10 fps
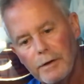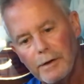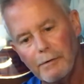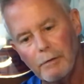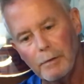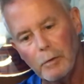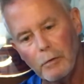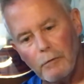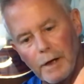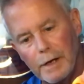to
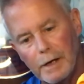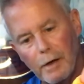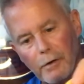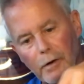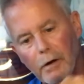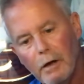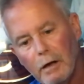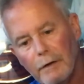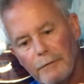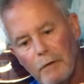remove any other
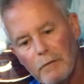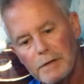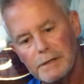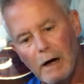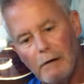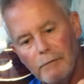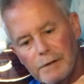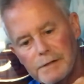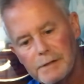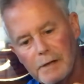leftover
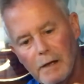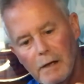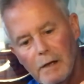solvents